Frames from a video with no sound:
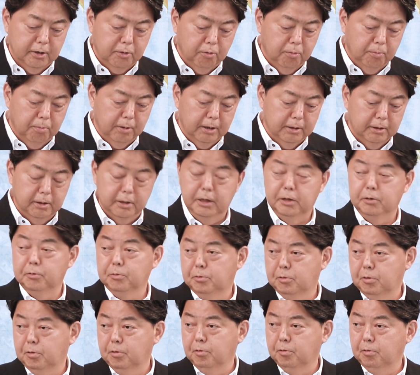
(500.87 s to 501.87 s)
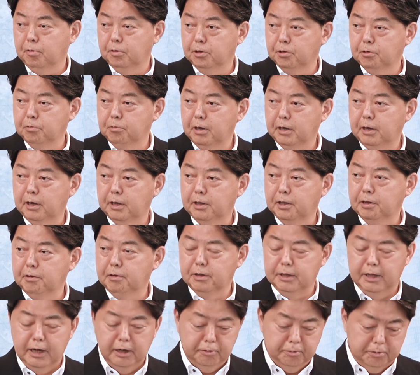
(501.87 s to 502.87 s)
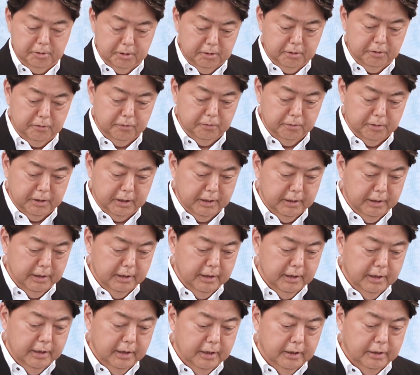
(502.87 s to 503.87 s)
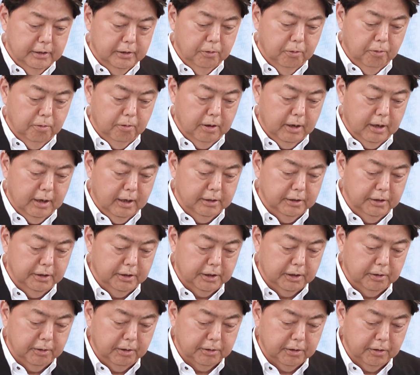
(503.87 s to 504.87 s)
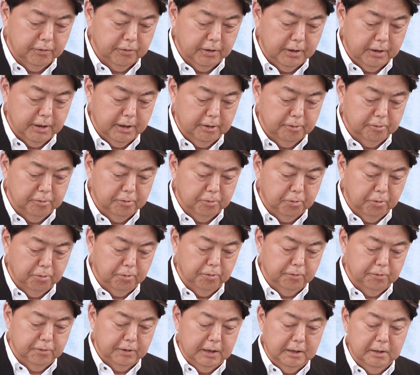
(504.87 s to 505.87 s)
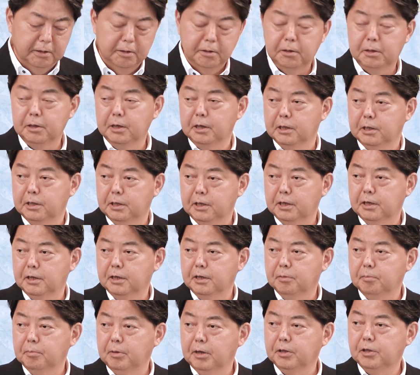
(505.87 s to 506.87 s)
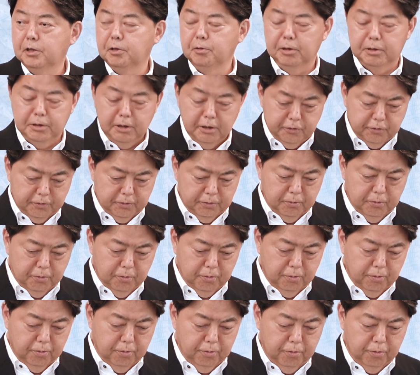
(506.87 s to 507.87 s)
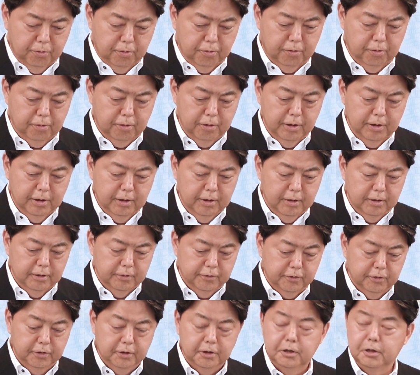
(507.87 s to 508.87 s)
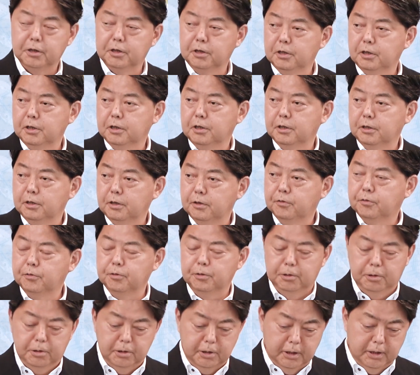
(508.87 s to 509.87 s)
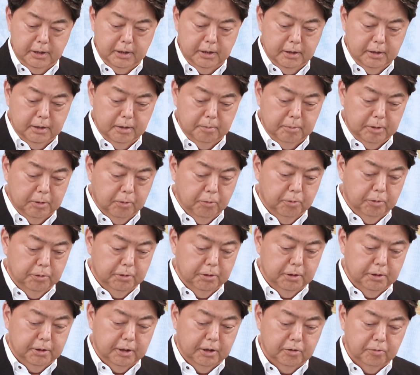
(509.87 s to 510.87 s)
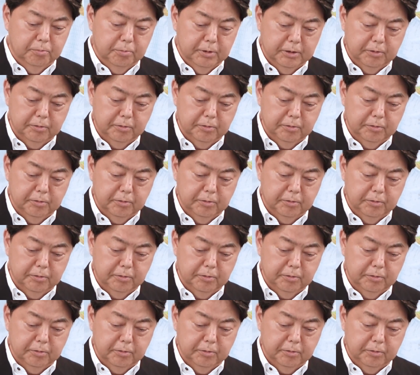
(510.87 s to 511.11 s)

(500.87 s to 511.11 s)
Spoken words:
it's not the case that the Russians are rejecting the handover of the bodies to Japan. We're currently working to reach agreement